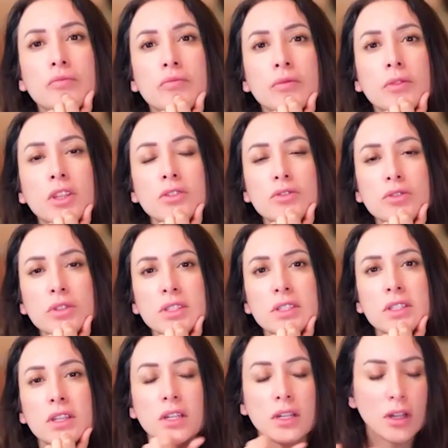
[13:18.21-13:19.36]

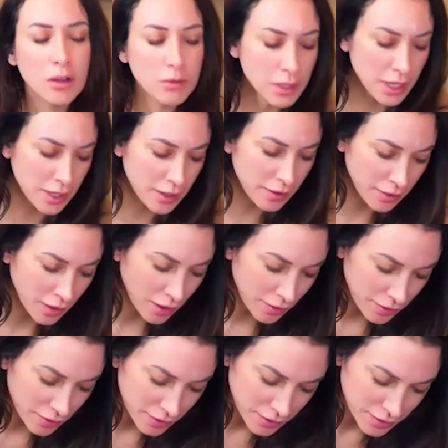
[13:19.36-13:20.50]
interesting. Okay.
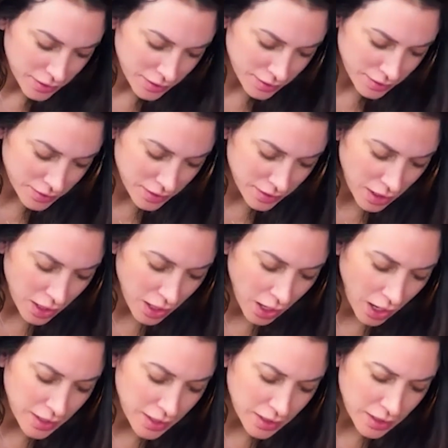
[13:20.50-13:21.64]
This is,
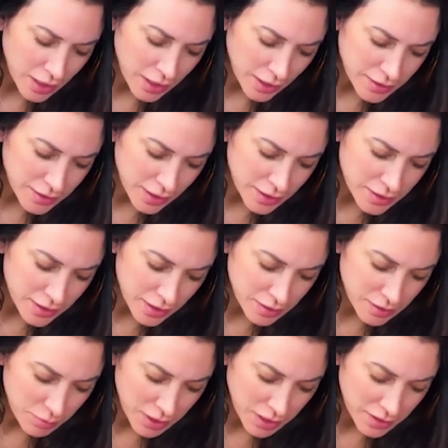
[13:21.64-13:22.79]
I guess that does
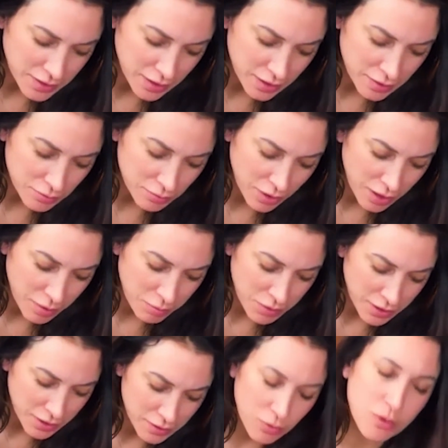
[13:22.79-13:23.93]
make sense, right?
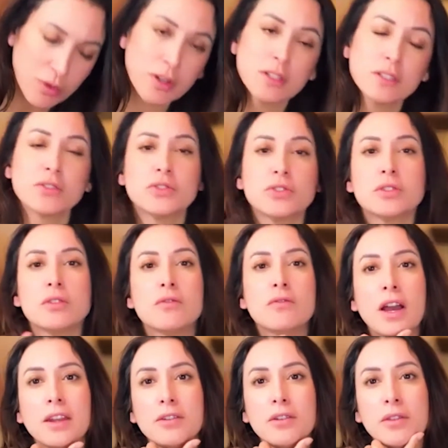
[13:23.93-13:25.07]
Because the organs are so
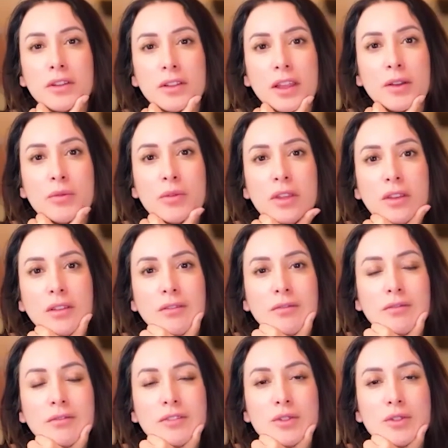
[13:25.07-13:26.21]
vital. They're like, we can
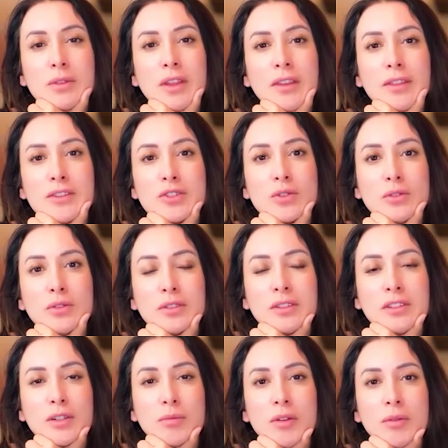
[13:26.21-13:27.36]
do without the shoulder a
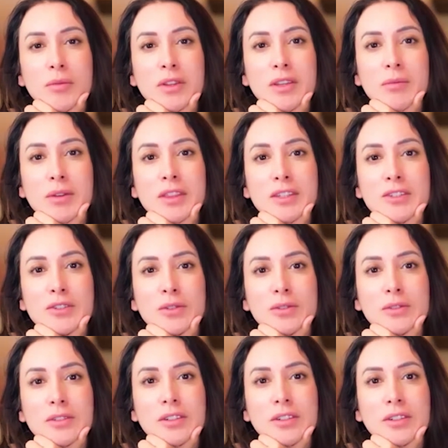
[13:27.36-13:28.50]
little bit. We can make the
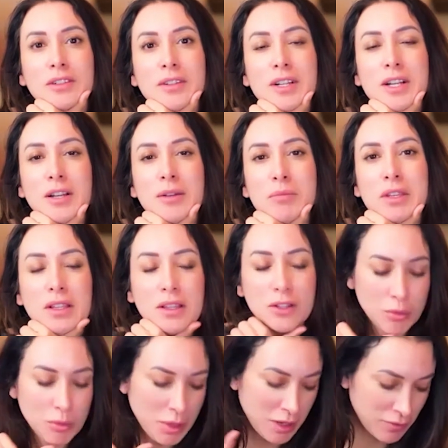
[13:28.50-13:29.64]
shoulder be a little
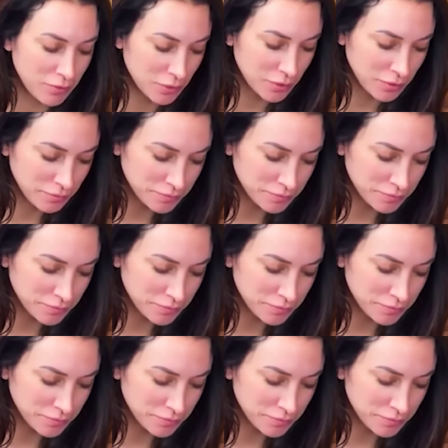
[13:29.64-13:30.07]
painful.